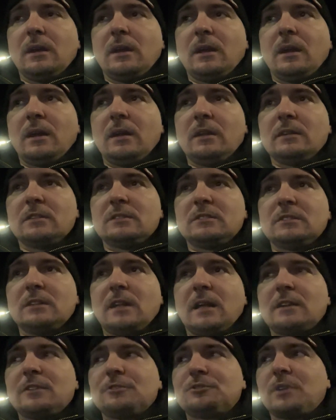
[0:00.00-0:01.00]
And it's
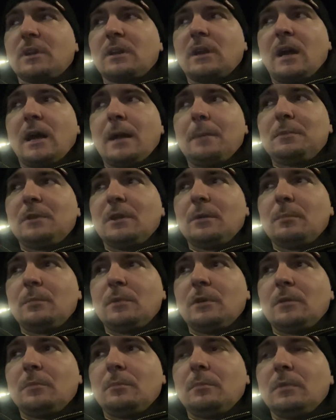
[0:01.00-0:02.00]
not to try to hype them
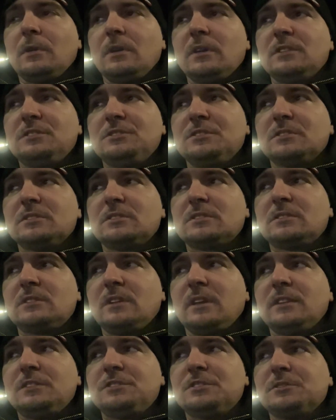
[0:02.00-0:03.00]
up. It's
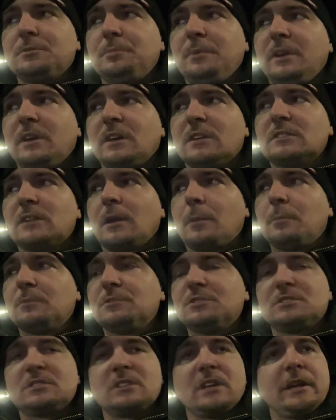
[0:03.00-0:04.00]
just because I'm
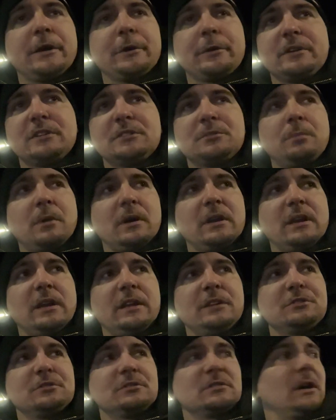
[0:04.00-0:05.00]
just a curious by
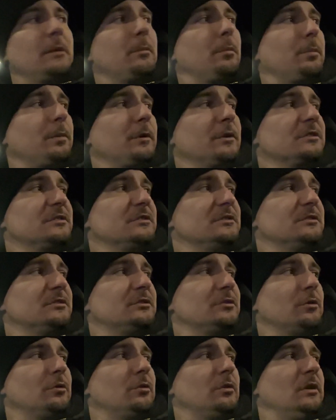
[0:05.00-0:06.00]
nature type of person.
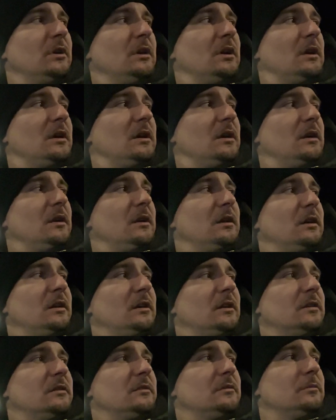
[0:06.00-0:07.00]
So
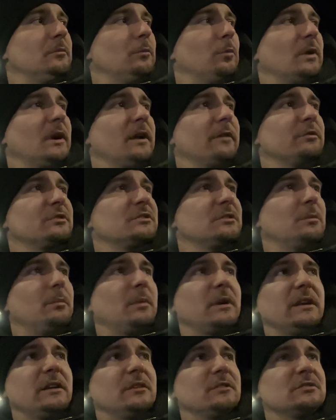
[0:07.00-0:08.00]
whatever
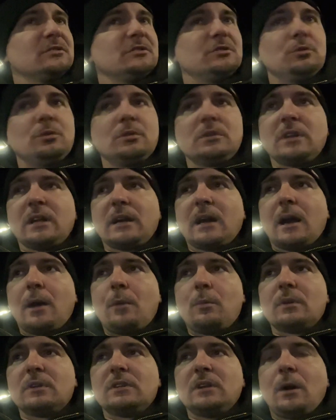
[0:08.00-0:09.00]
somebody else is doing, like, I
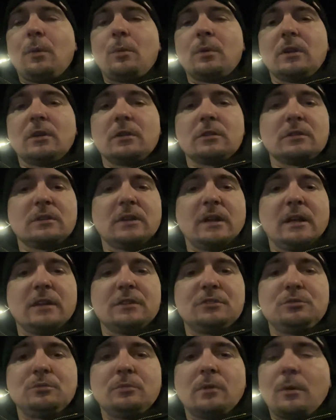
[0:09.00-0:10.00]
want to learn that
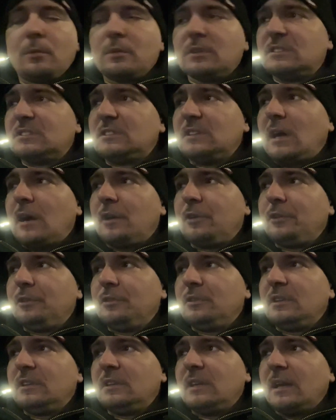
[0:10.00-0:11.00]
too. I want to see how you
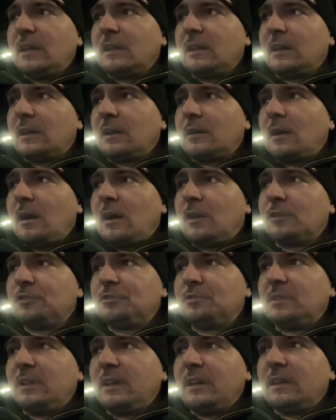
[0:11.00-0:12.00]
did that. Like, how'd
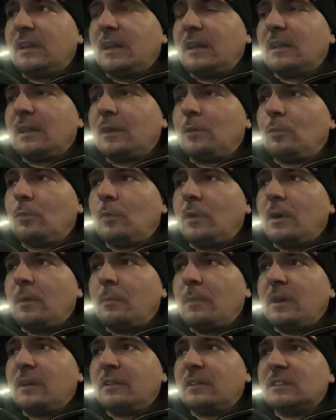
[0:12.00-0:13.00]
you think of that? Like,
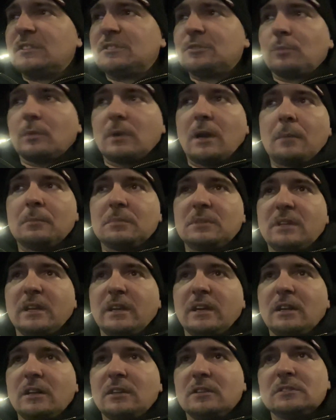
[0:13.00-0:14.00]
this is what I'm
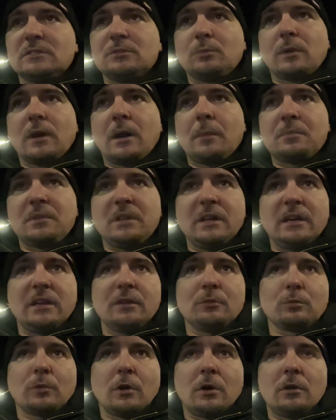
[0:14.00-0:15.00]
thinking. Is what I'm
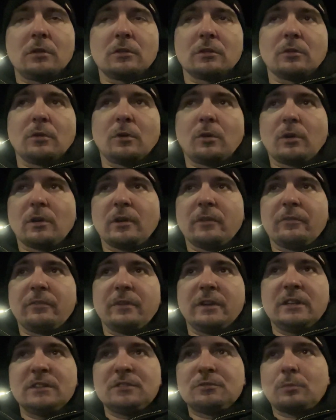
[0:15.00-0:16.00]
thinking wrong? Or if it
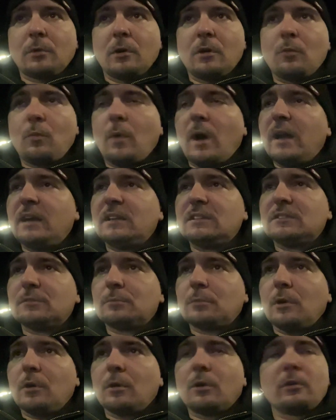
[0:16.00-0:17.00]
is wrong, why is it
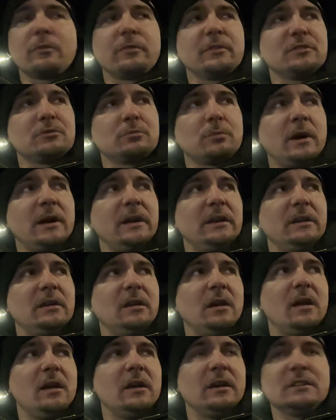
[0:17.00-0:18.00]
wrong? Or if it's right,
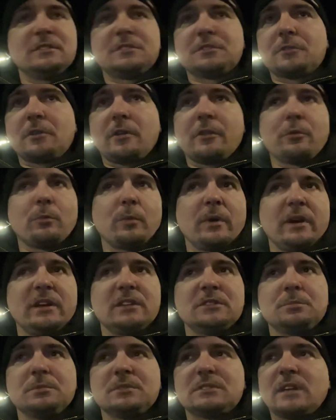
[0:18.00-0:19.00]
is there other
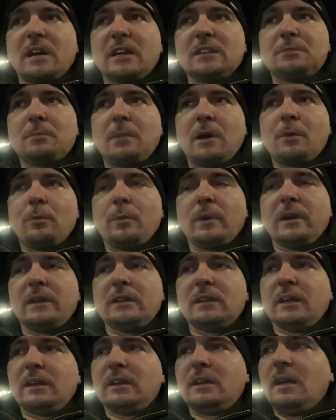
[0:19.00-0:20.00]
ways besides my way?
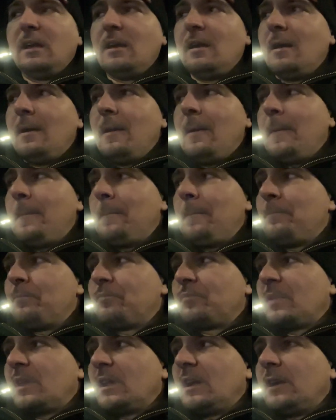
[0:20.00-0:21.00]
Like,
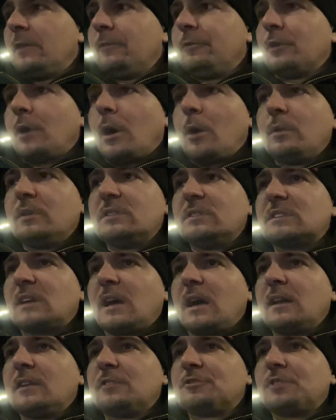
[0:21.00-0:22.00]
if you're always
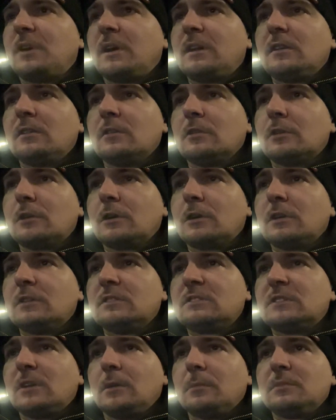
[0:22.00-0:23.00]
kind of trying to learn
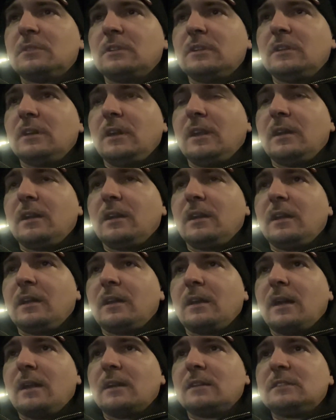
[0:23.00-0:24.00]
something, it
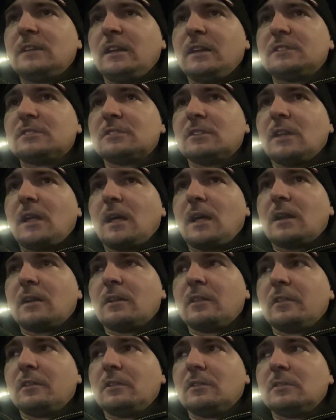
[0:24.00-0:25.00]
kind of takes a lot
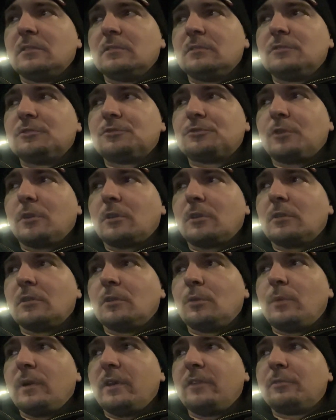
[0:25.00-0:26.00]
of the struggle
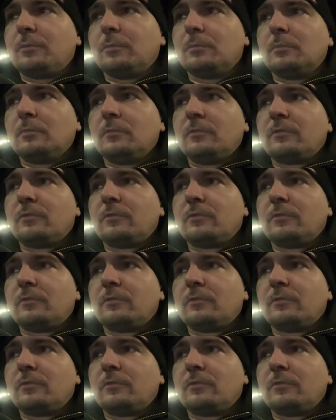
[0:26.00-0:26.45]
away from